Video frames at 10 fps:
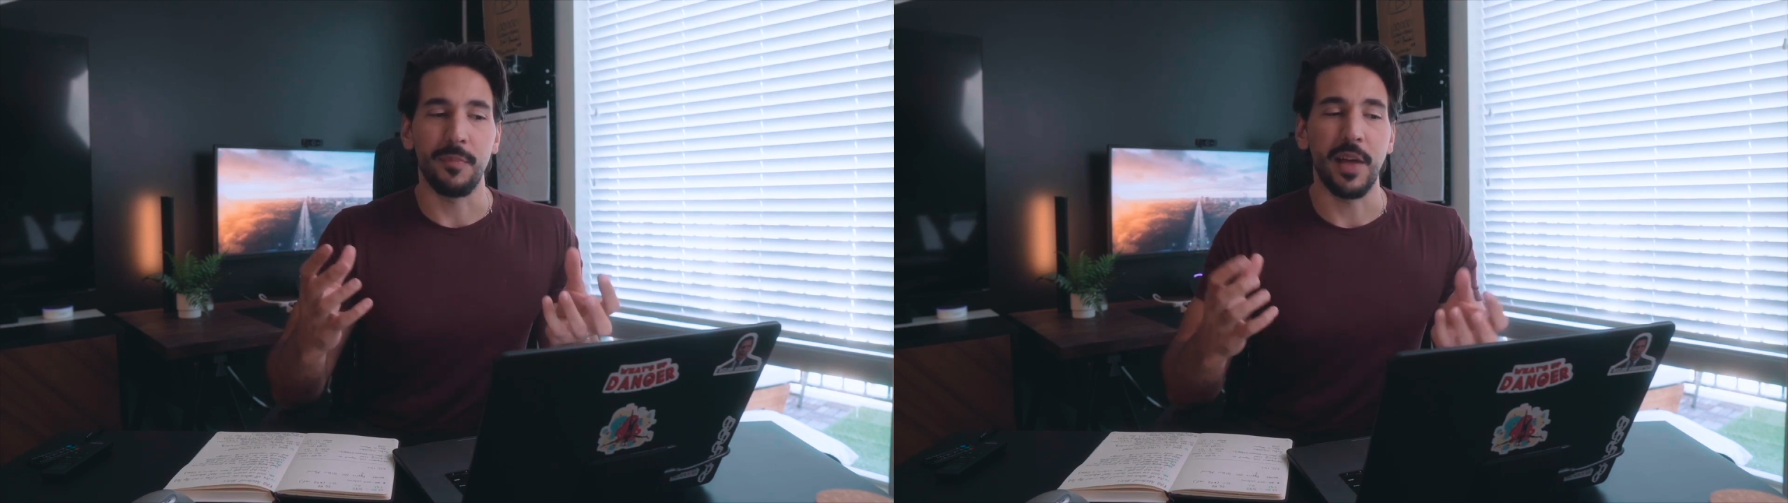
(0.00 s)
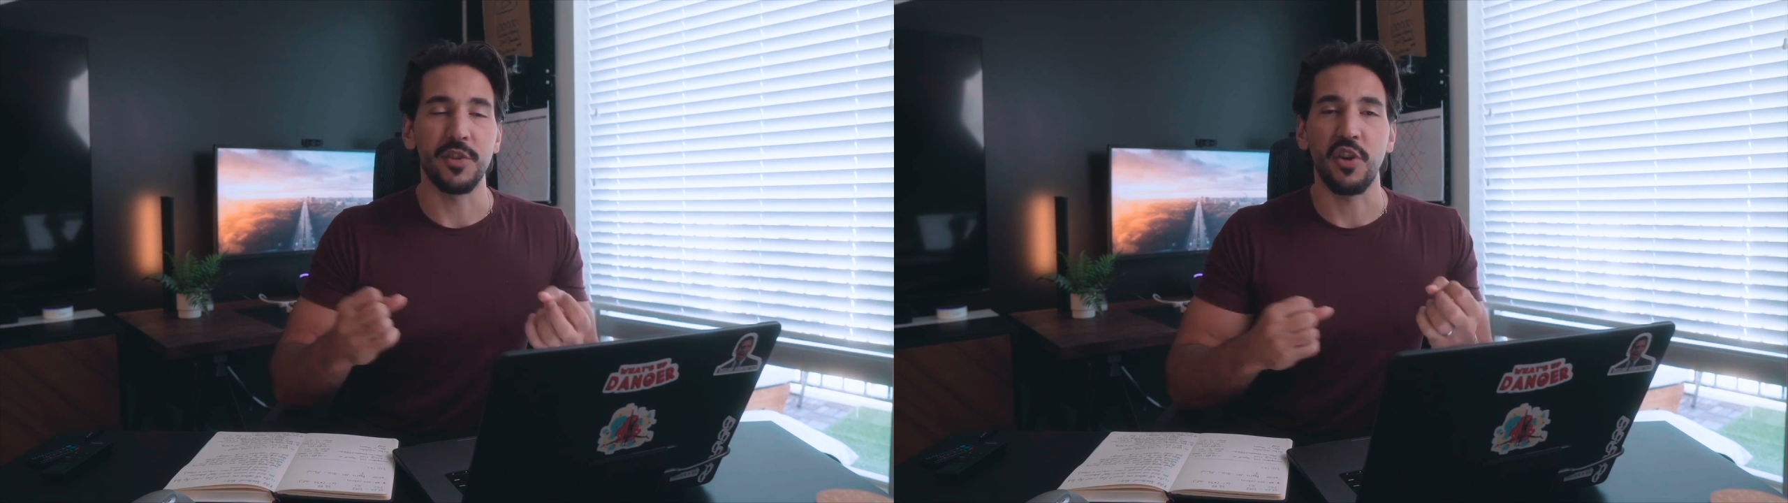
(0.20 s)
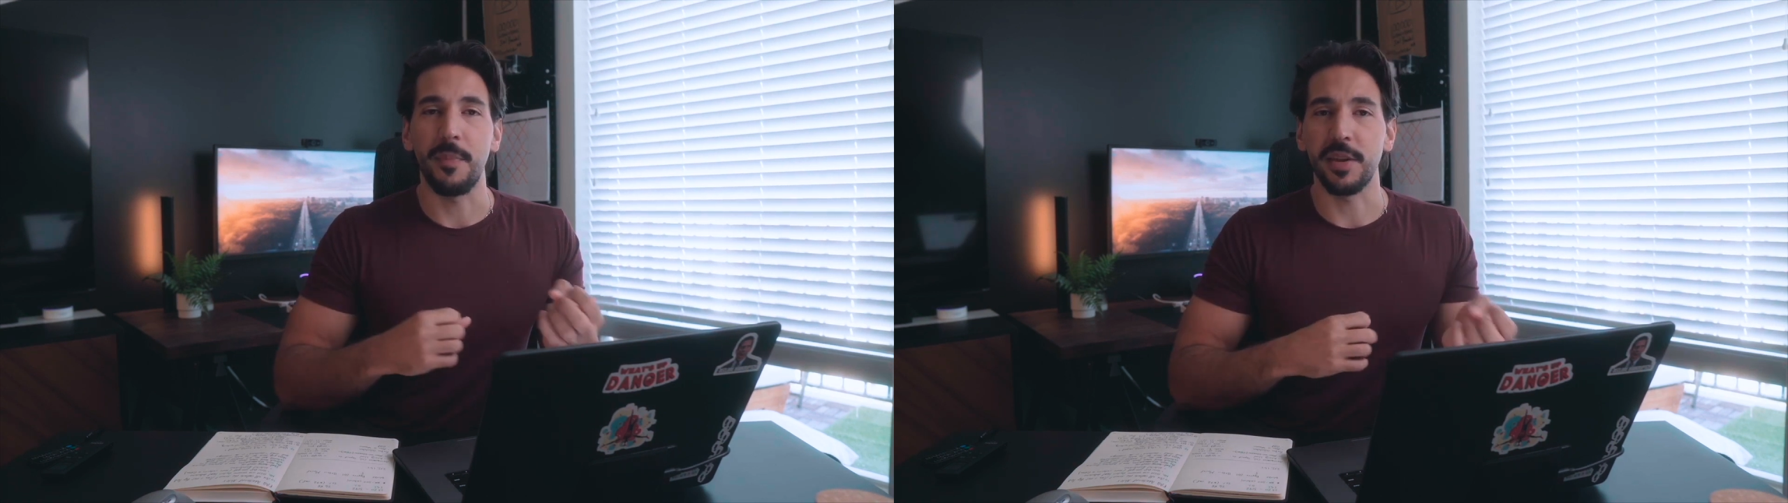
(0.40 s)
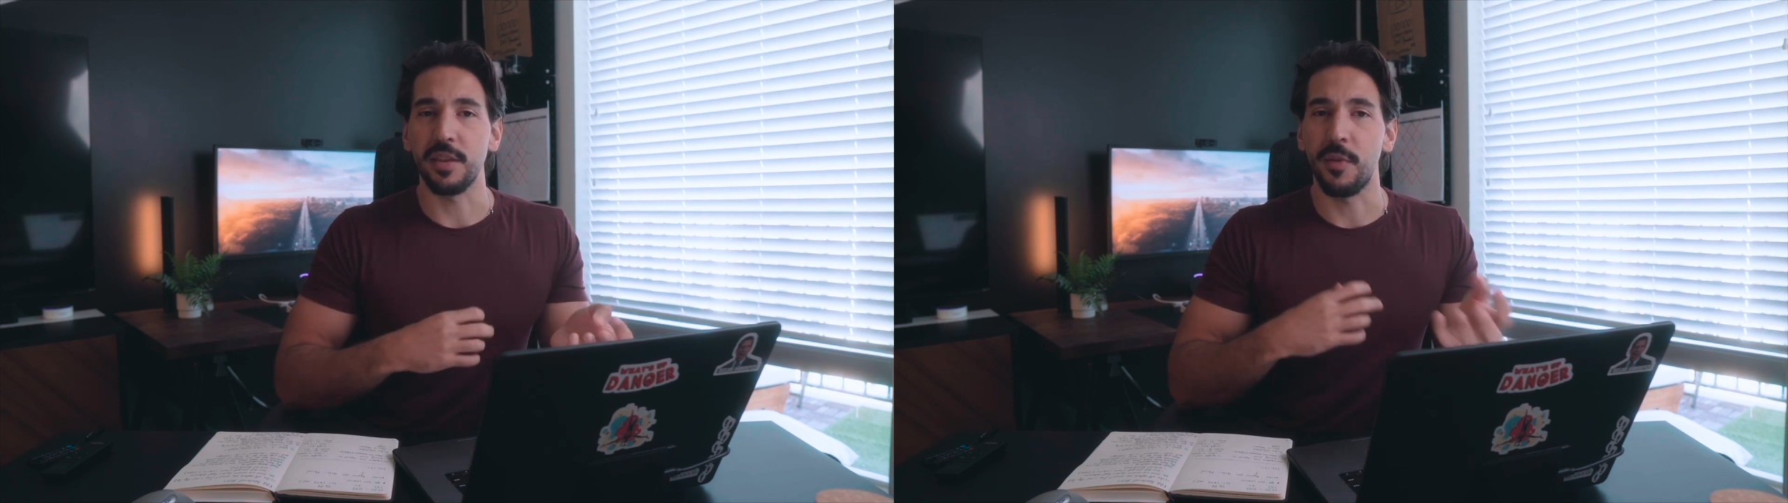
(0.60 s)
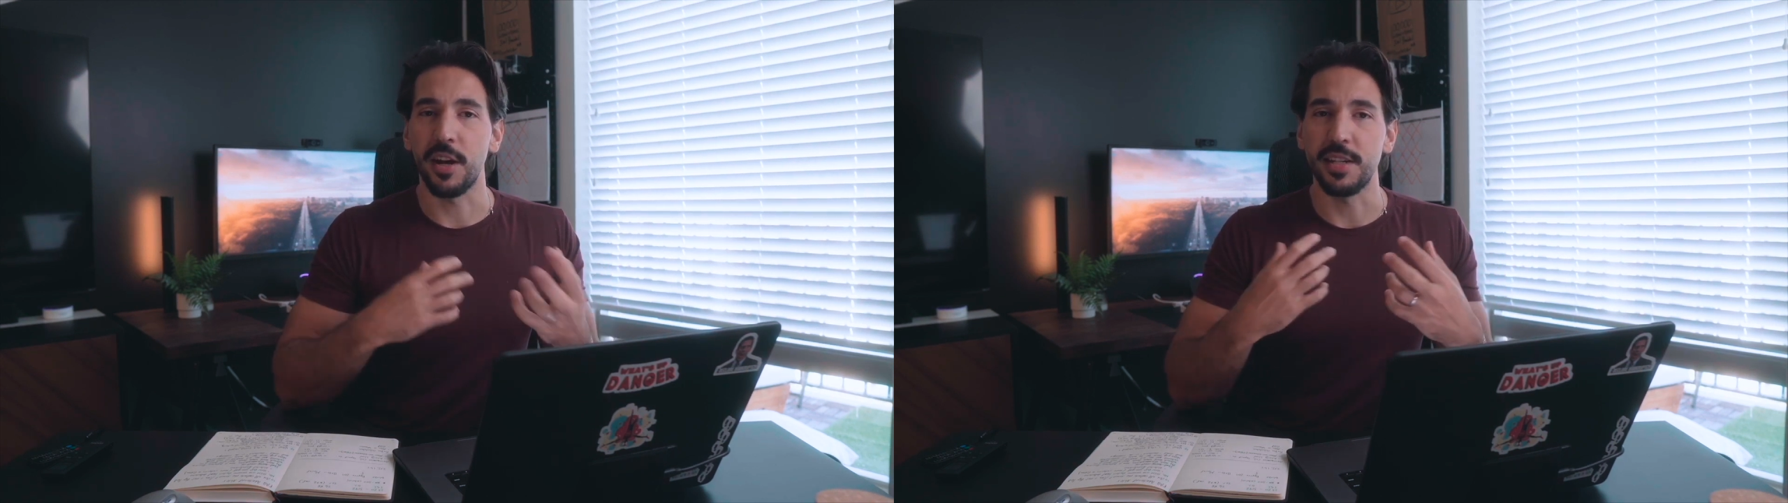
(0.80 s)
I'm not dropping
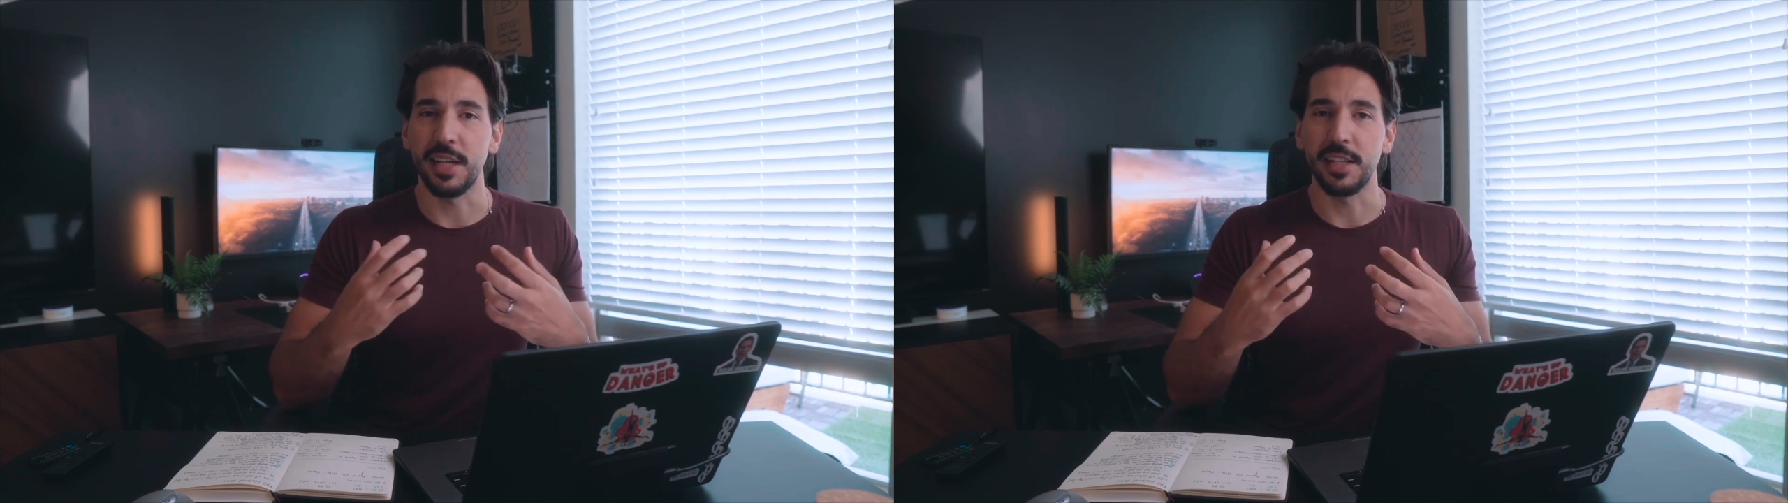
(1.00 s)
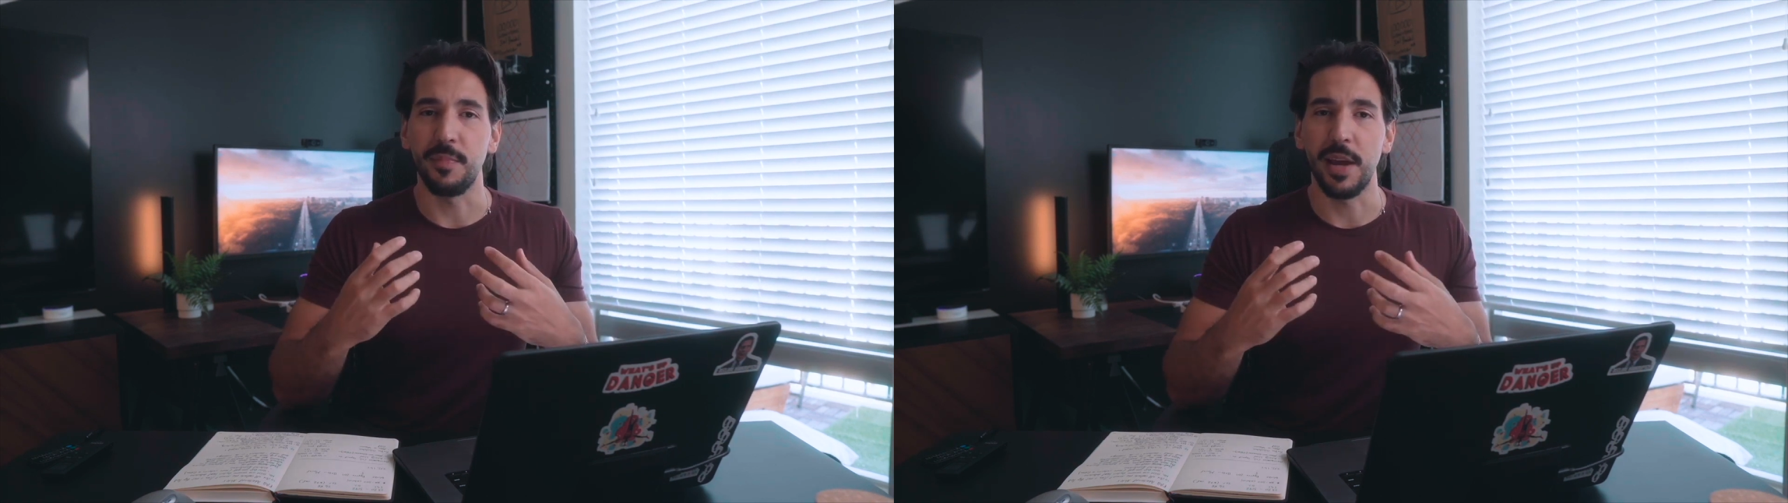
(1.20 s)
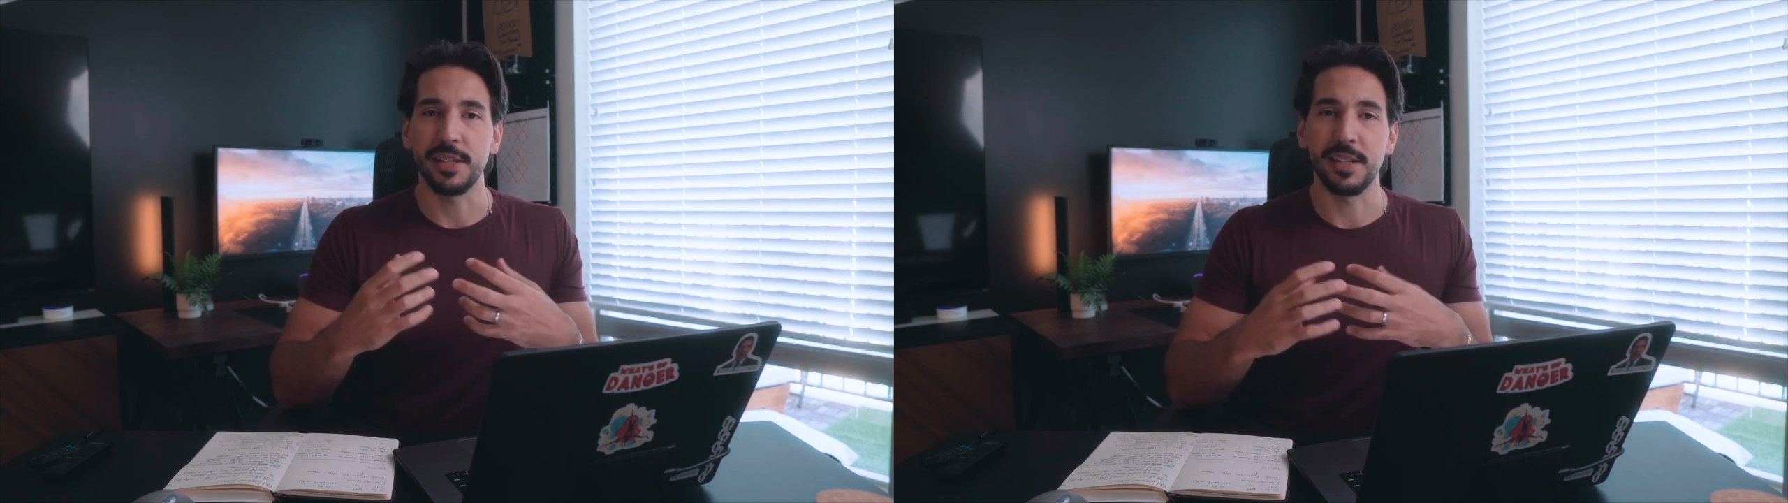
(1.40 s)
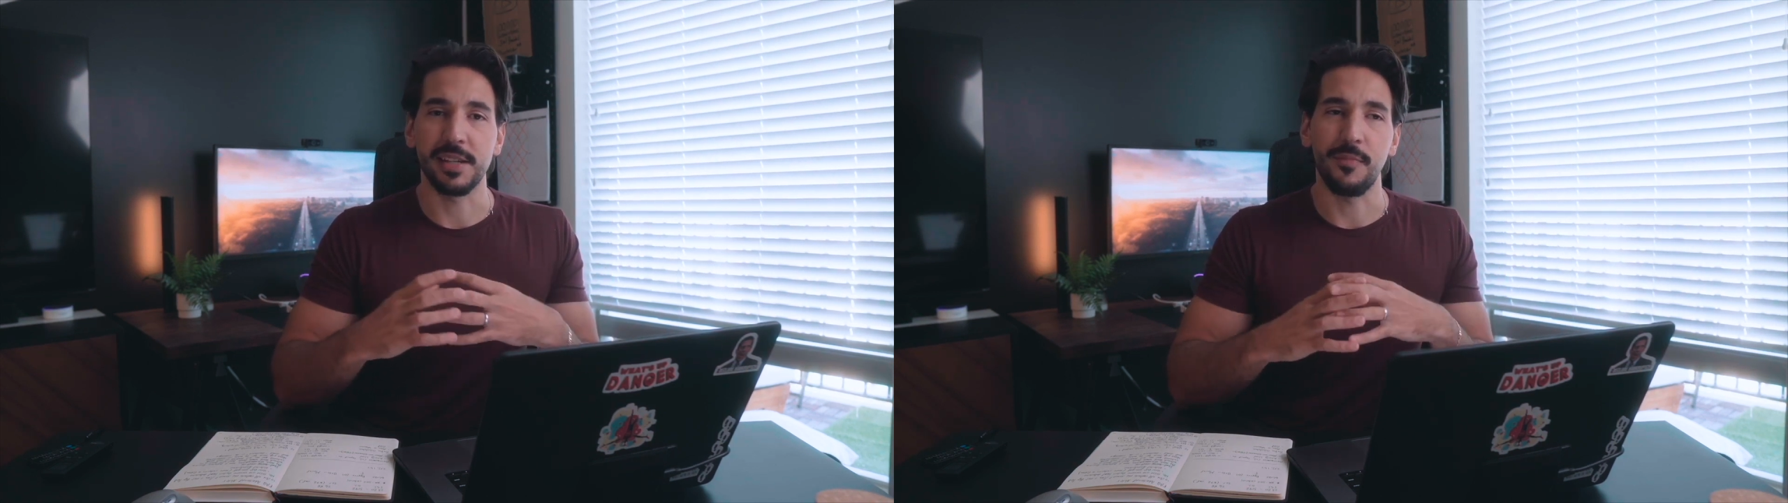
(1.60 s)
them on a daily basis.